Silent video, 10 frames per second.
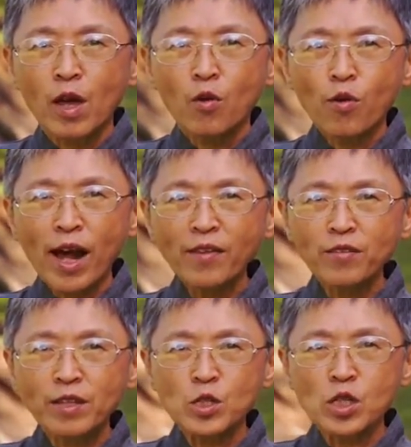
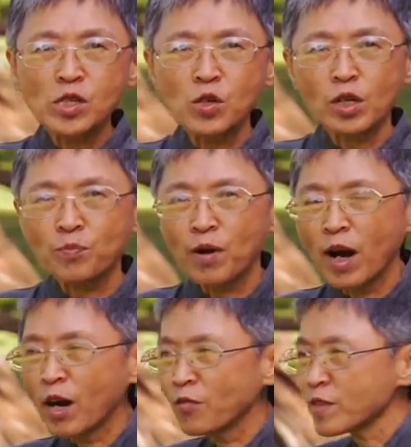rather than just doing a
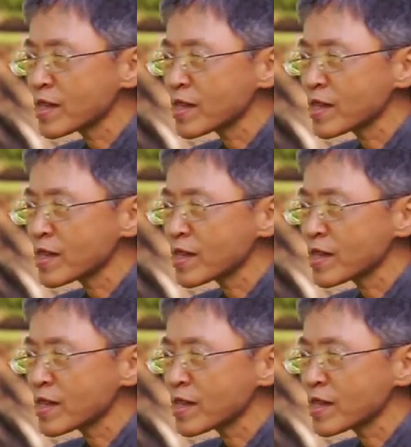powerful